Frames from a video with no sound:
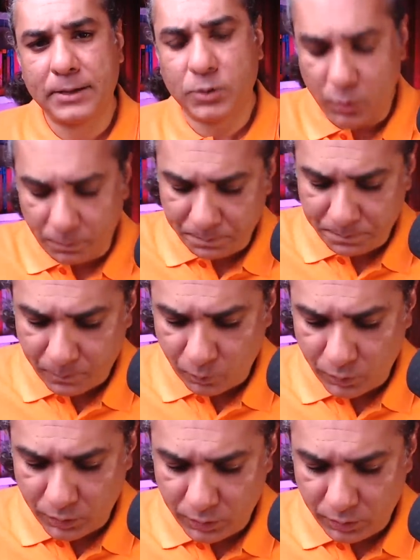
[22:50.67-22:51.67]
so
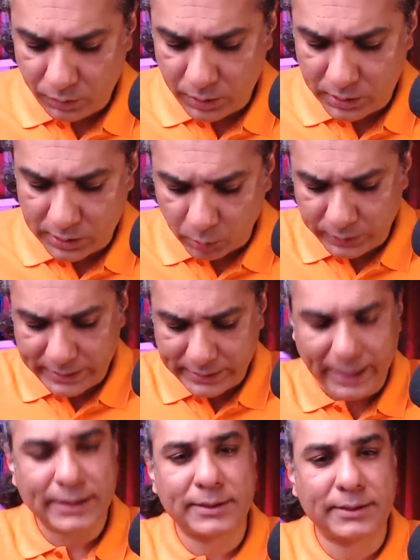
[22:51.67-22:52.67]
the Saudis
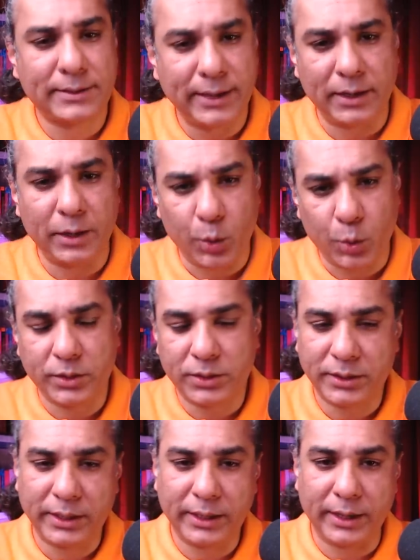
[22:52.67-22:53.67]
are still, you could
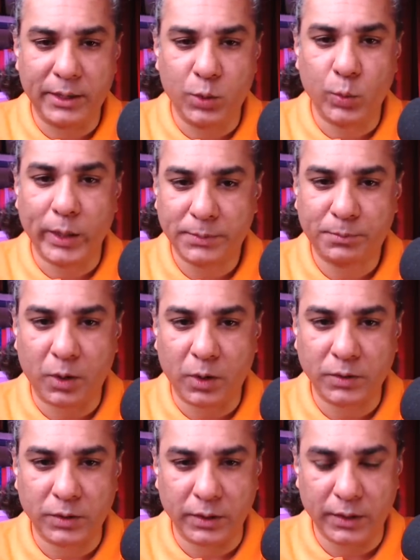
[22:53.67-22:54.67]
say, a US proxy.